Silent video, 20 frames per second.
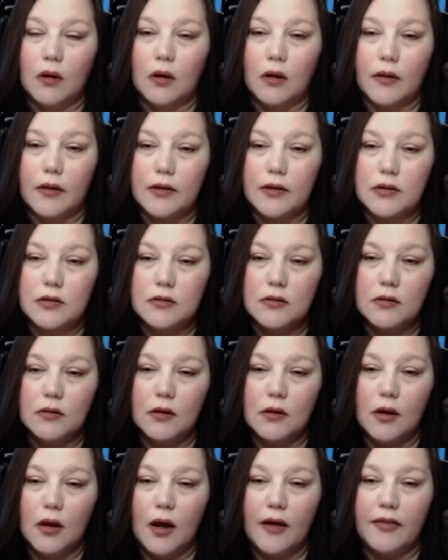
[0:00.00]
Oh, that's...
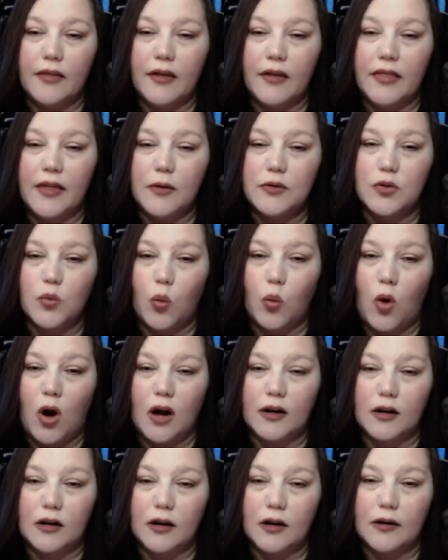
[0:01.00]
thought that was
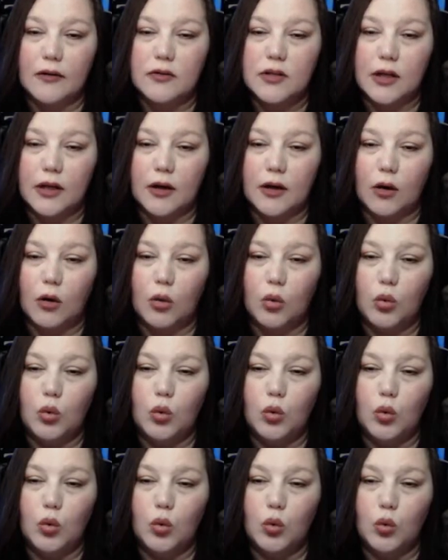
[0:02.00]
water. I was like,
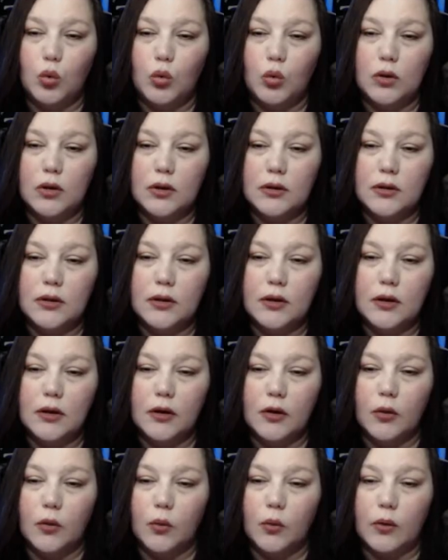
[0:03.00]
oh.
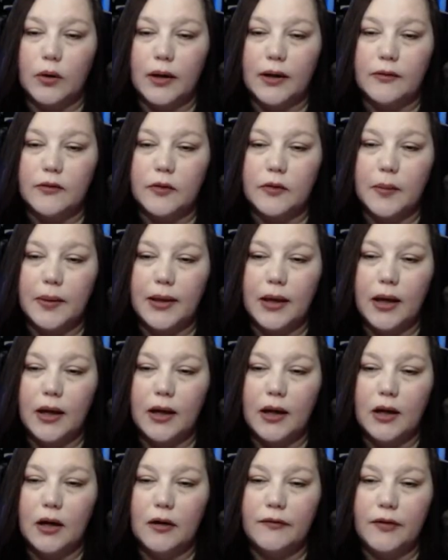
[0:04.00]
We're gonna have to be
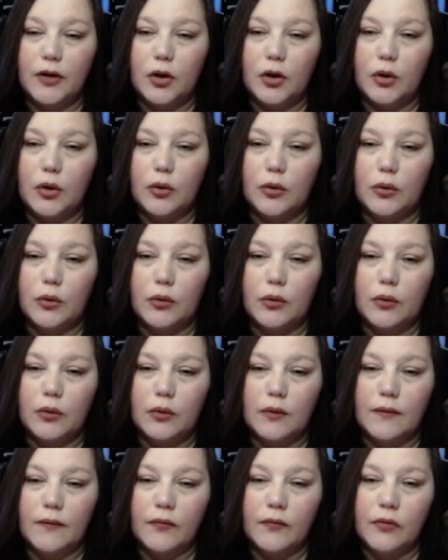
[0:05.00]

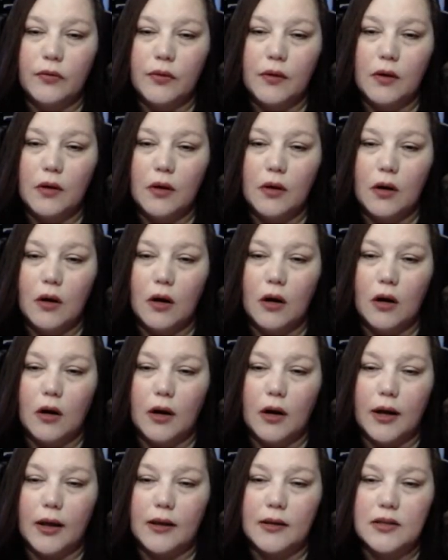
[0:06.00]
careful.
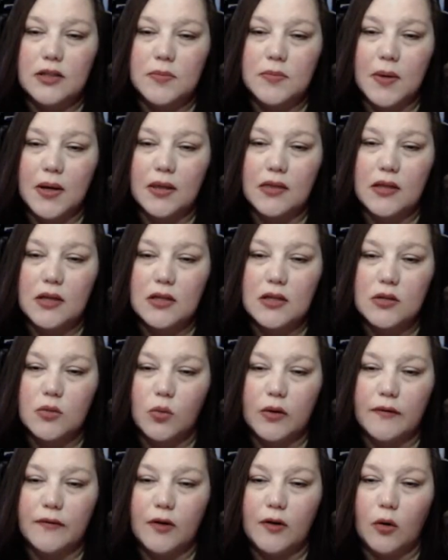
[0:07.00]
Alright, let's make this
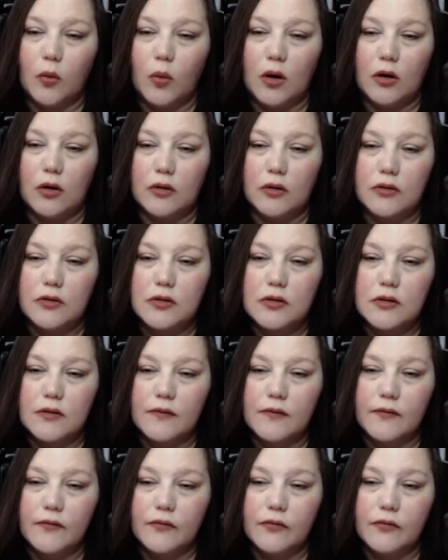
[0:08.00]
one of our walls.